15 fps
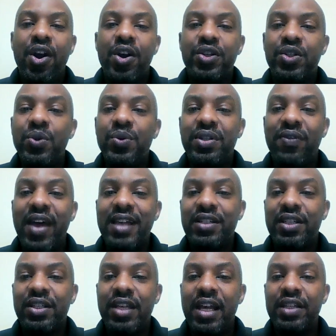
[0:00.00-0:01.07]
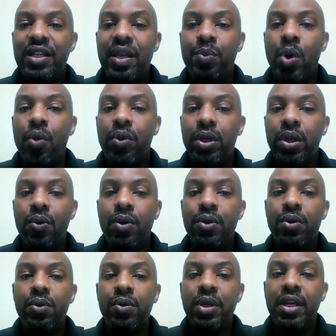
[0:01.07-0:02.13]
Her students have had success at both
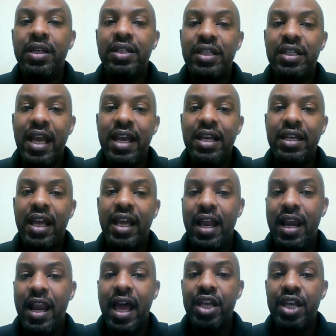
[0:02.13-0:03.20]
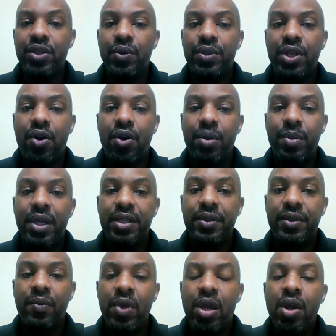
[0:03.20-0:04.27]
local, state, and national tournaments.